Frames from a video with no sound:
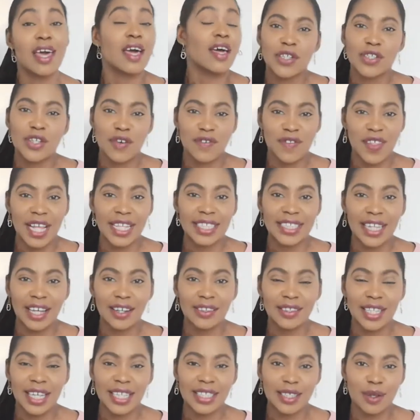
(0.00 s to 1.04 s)
So if that
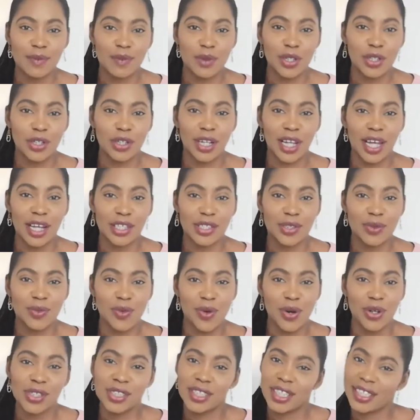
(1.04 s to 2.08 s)
sounds like something you'd like to
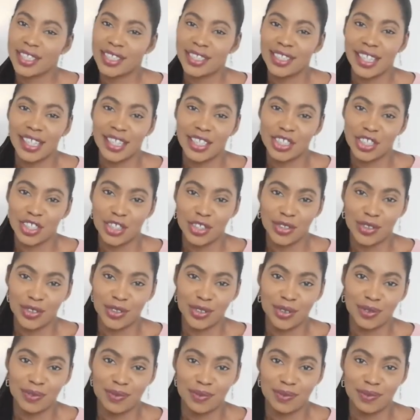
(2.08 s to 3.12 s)
watch, then stay
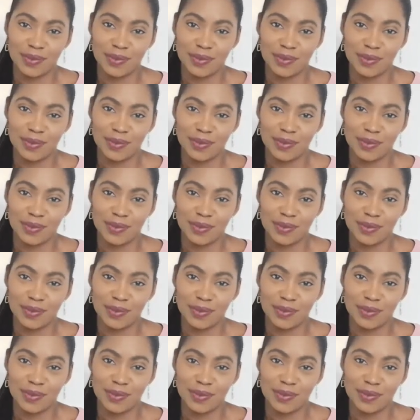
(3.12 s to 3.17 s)
tuned.